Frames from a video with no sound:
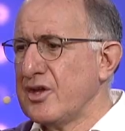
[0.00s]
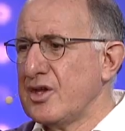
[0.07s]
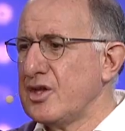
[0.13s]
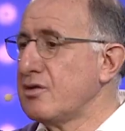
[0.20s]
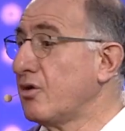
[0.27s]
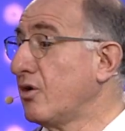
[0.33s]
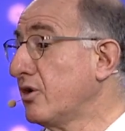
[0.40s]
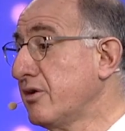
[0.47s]

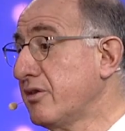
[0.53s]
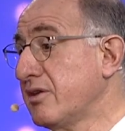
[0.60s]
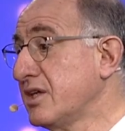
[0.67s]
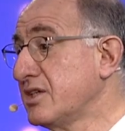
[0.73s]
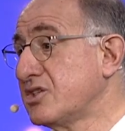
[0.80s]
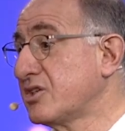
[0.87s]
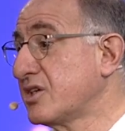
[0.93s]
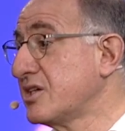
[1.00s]
you've got a lot of
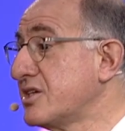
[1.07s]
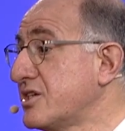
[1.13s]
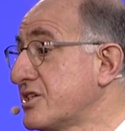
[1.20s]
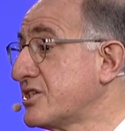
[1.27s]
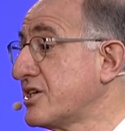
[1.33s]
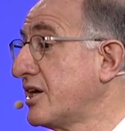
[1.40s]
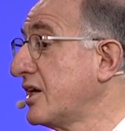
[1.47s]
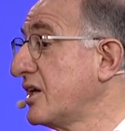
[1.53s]
things you can
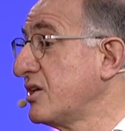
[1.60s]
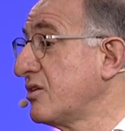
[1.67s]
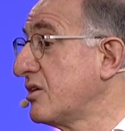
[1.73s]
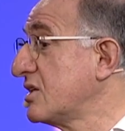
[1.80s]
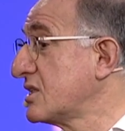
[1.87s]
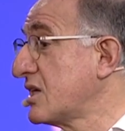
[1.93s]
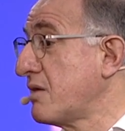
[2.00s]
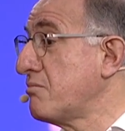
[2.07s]
desire. You can
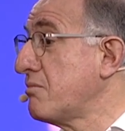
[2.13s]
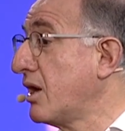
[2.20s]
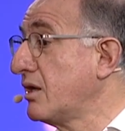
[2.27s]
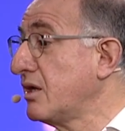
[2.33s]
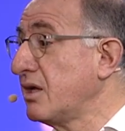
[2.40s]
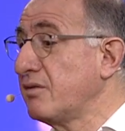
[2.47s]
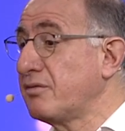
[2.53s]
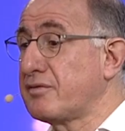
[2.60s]
desire
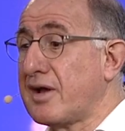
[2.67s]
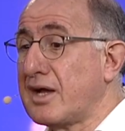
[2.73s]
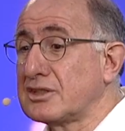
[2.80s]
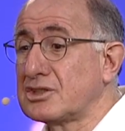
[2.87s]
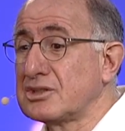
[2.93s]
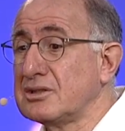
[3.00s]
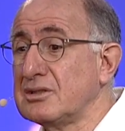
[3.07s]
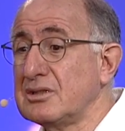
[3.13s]
money,
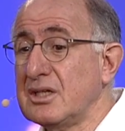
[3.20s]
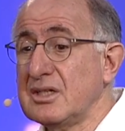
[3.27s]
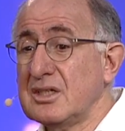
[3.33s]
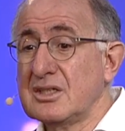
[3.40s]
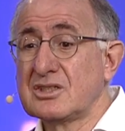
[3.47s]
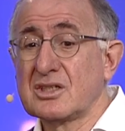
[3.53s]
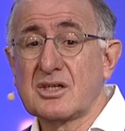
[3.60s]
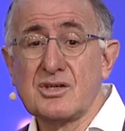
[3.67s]
fashion,
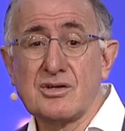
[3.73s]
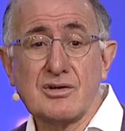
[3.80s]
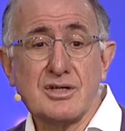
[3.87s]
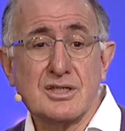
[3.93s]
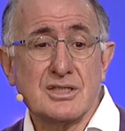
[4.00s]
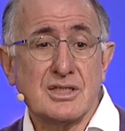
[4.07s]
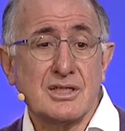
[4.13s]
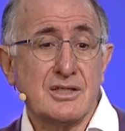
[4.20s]

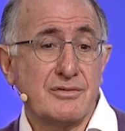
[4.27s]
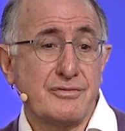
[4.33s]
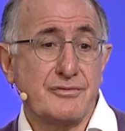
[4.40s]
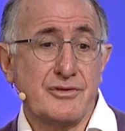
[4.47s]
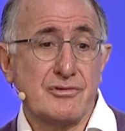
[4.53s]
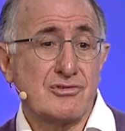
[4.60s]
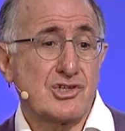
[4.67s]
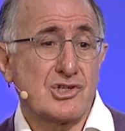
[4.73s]
security, the
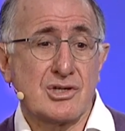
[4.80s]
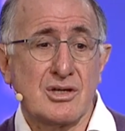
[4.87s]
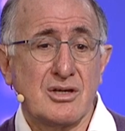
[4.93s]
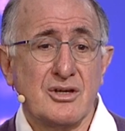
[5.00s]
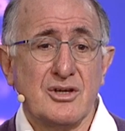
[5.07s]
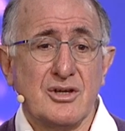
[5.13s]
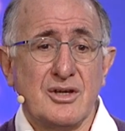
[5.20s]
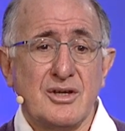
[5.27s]
future,
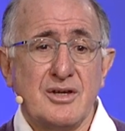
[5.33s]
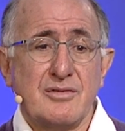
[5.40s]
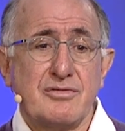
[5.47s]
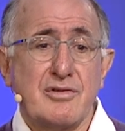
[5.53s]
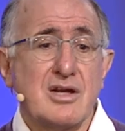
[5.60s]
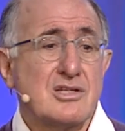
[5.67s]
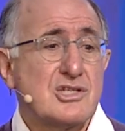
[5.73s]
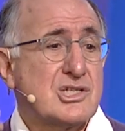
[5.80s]

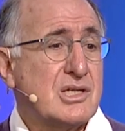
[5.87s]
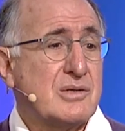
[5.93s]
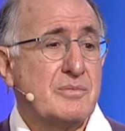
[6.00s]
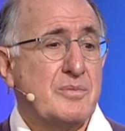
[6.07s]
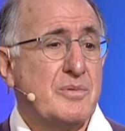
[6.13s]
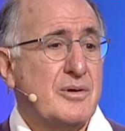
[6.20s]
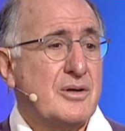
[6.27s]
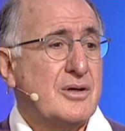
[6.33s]
friendship,
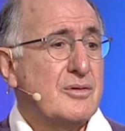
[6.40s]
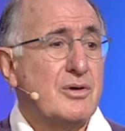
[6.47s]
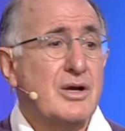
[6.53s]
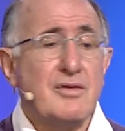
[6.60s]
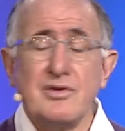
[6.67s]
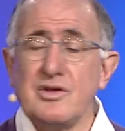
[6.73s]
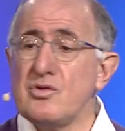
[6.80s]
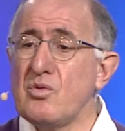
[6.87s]

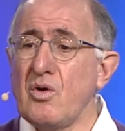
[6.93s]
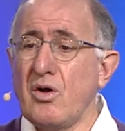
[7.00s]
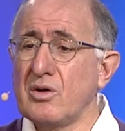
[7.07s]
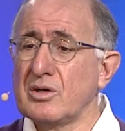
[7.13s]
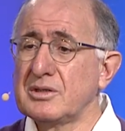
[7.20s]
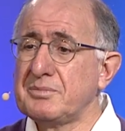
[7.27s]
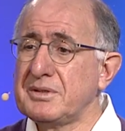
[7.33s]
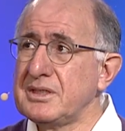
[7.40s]
whatever you
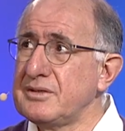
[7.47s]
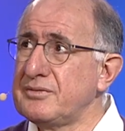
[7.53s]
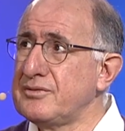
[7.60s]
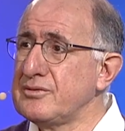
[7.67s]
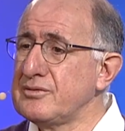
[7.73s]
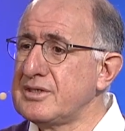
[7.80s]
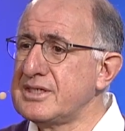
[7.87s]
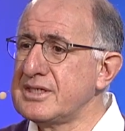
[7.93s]
want. But if
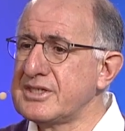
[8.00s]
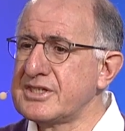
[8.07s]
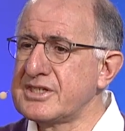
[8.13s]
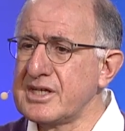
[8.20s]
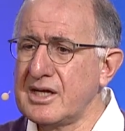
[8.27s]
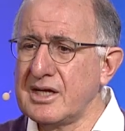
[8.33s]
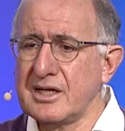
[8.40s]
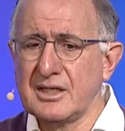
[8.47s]
you
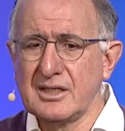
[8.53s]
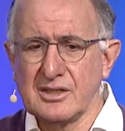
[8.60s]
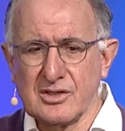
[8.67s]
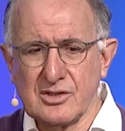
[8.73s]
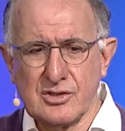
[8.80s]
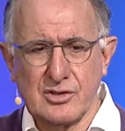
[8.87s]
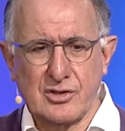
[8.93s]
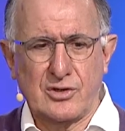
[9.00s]
desire
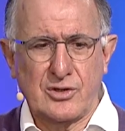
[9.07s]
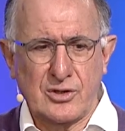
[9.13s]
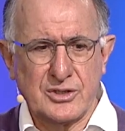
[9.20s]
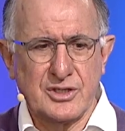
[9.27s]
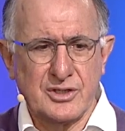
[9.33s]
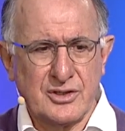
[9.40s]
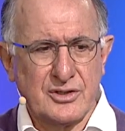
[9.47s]
God,